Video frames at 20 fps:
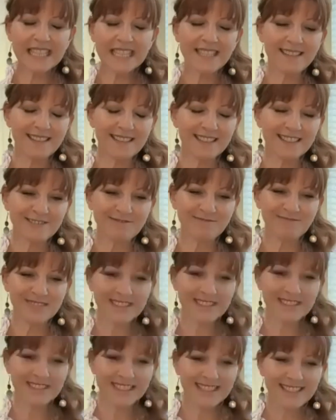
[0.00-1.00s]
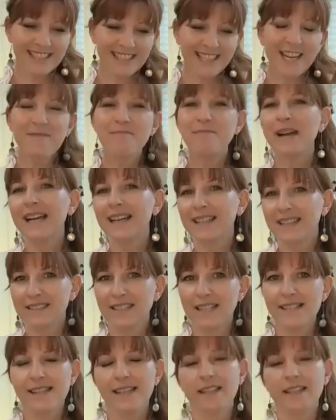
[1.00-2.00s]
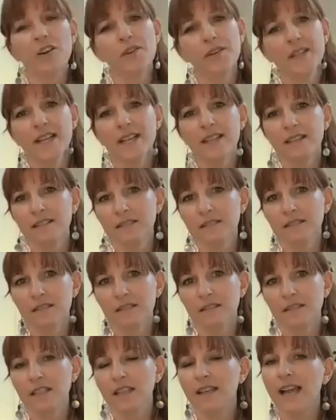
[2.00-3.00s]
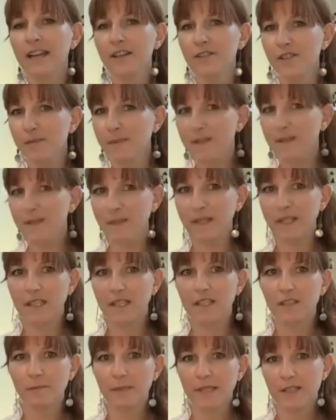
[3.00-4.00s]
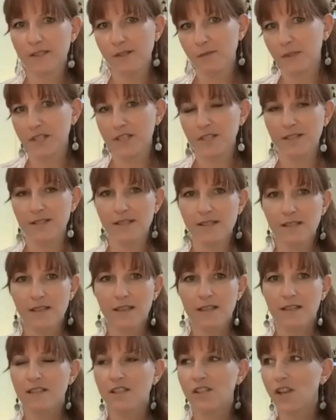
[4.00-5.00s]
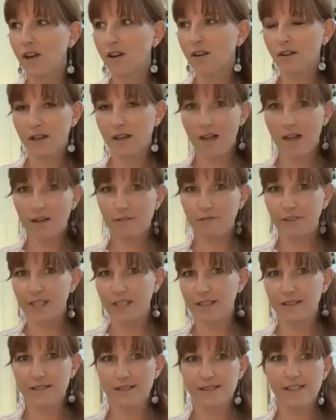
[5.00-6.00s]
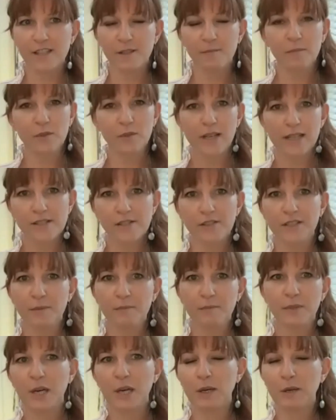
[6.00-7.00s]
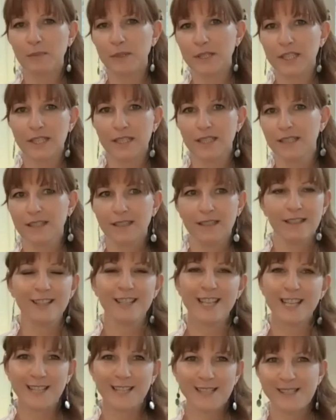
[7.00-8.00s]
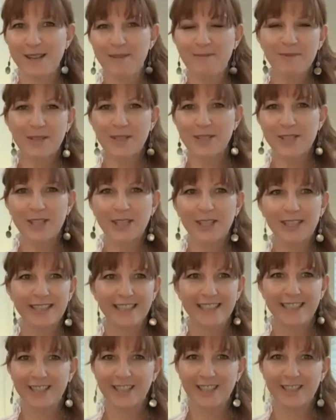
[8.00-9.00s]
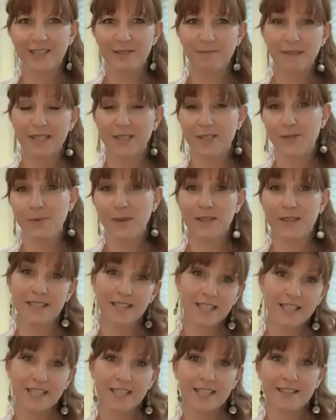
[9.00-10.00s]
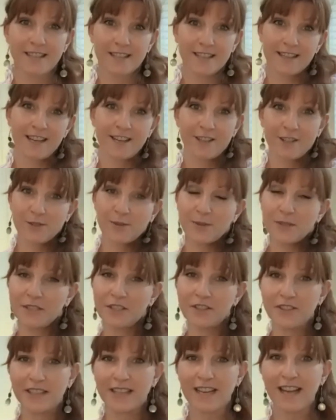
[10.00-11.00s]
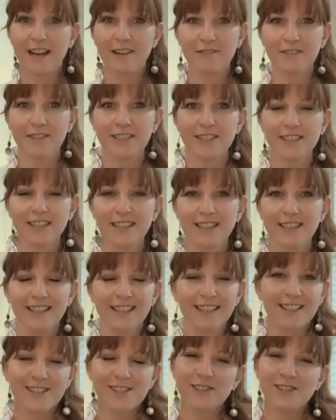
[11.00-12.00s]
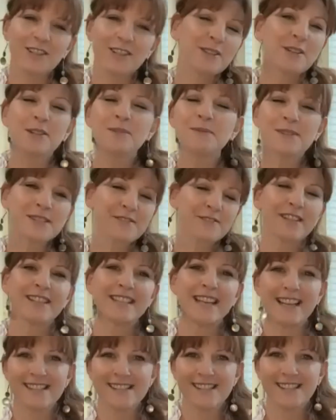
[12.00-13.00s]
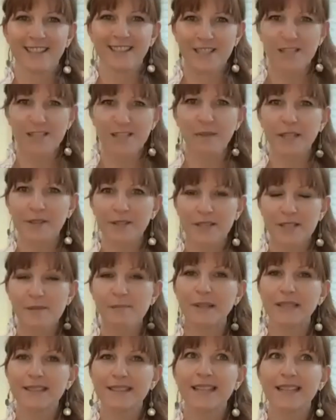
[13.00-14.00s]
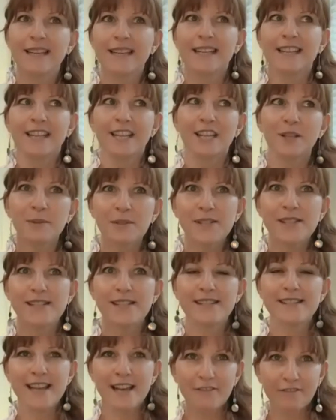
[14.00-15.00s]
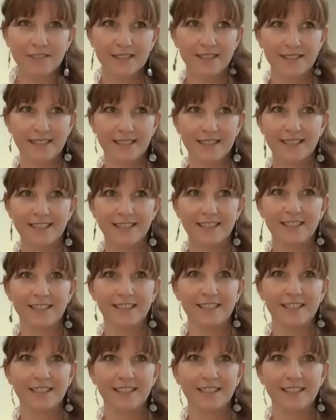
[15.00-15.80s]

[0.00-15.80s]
they came back and they say, oh yeah, the lions must be here because we just saw a half-eaten zebra. So they're probably laying somewhere chilling here, because when they eat, they cannot do anything after. So it was a fantastic experience, but it was definitely